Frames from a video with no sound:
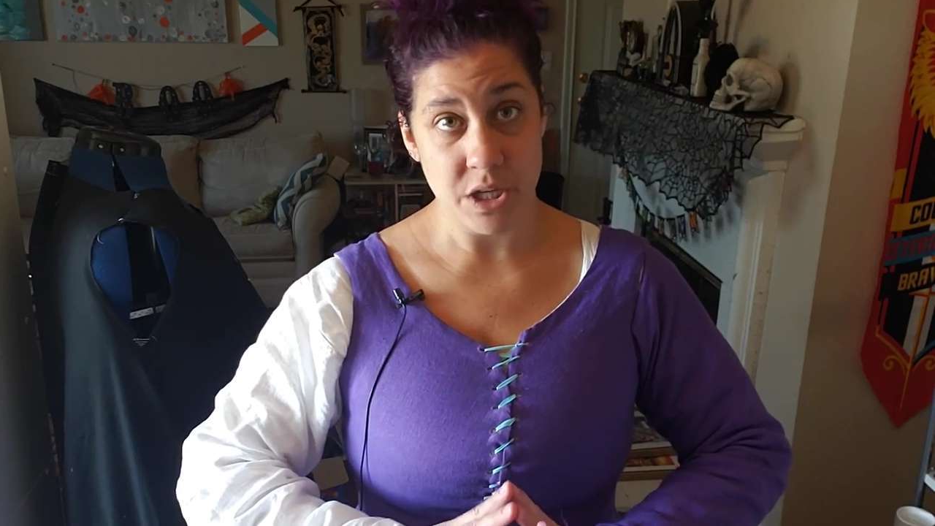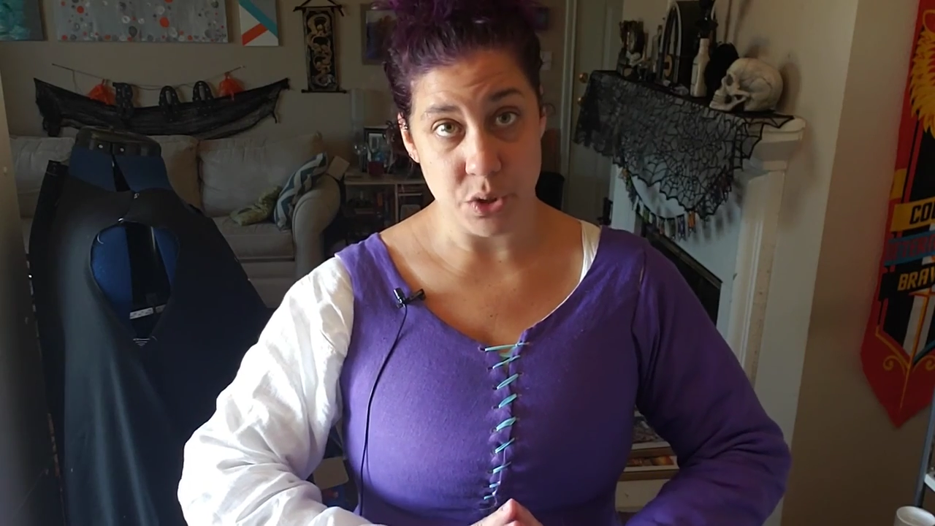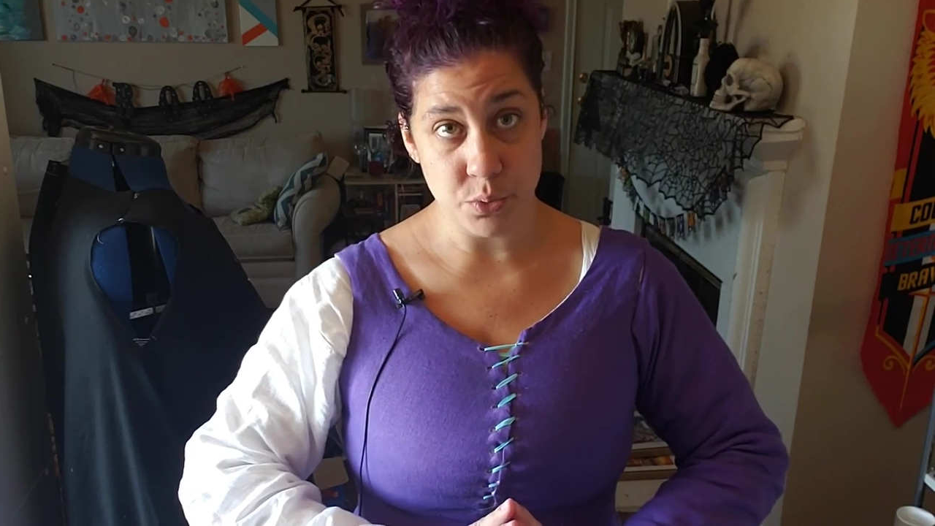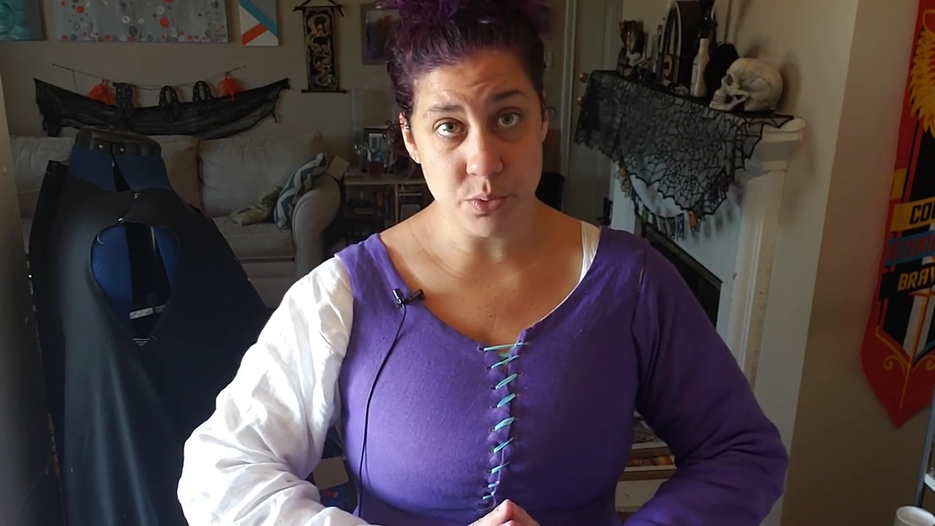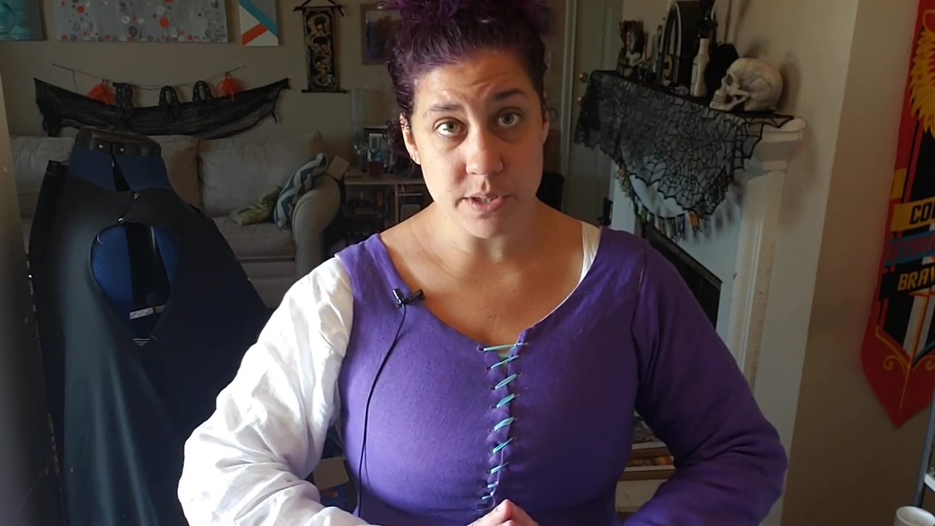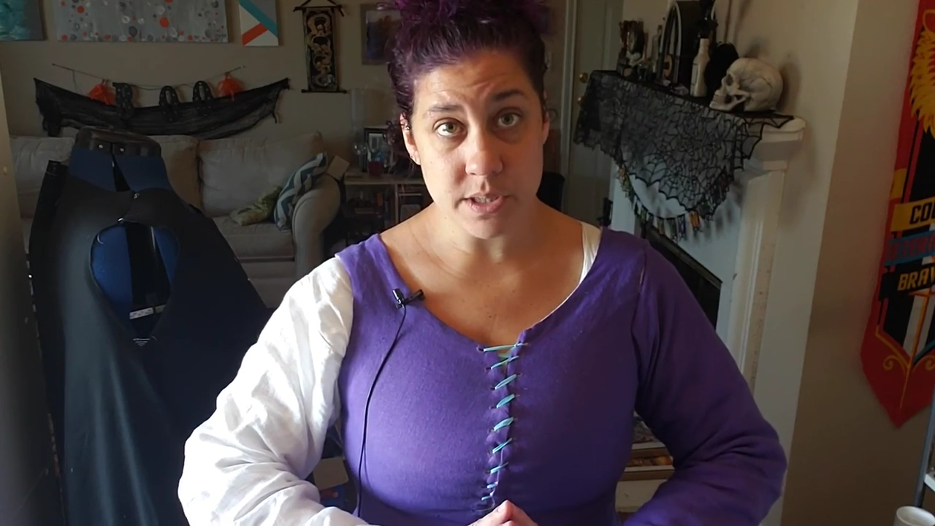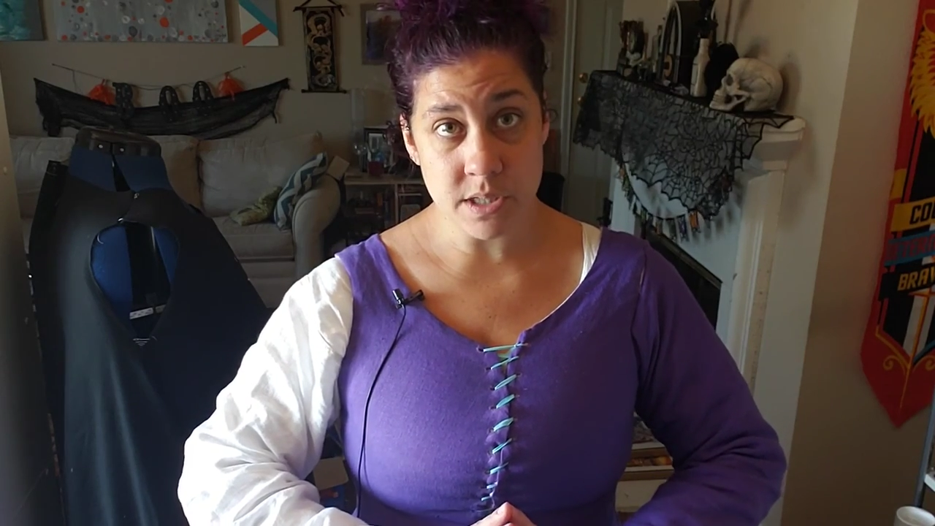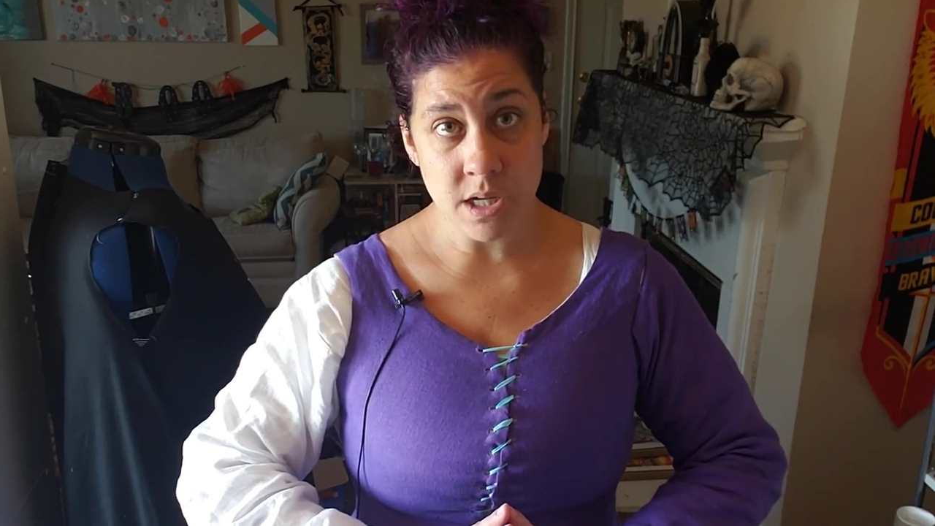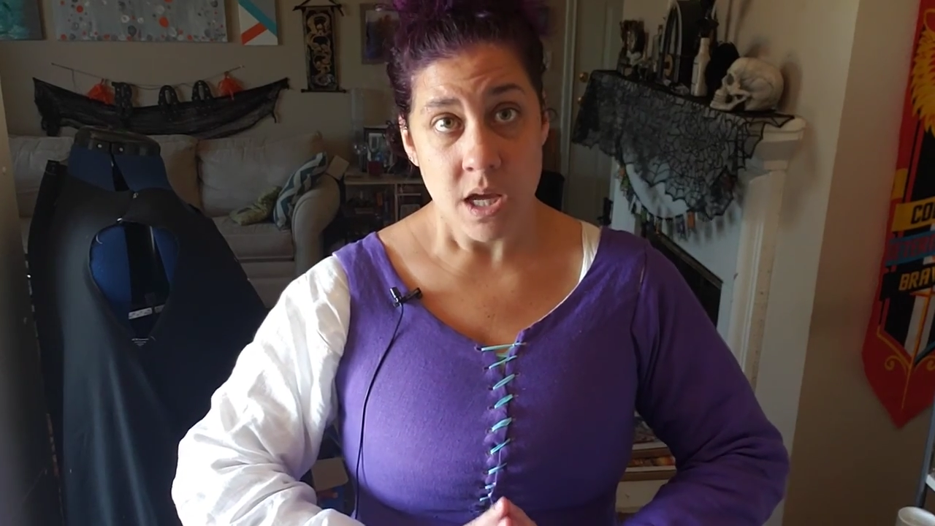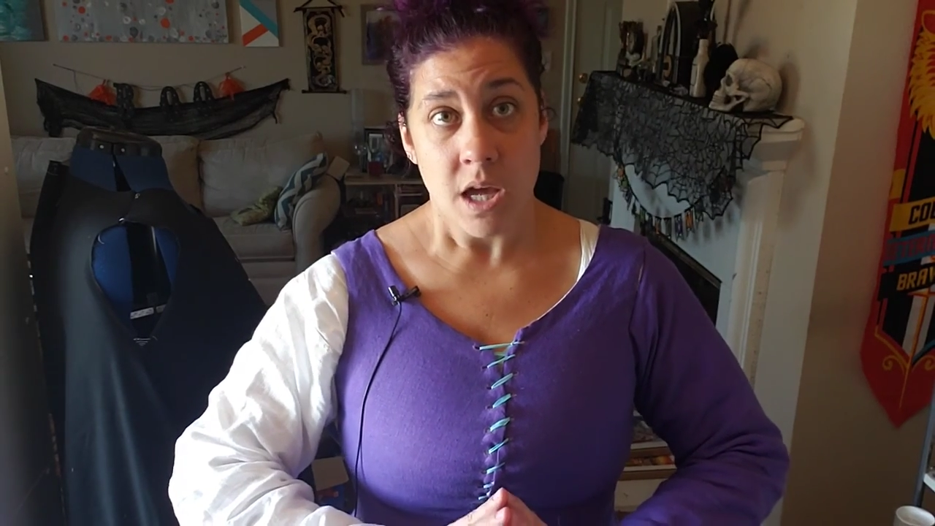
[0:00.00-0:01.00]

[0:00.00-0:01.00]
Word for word: used.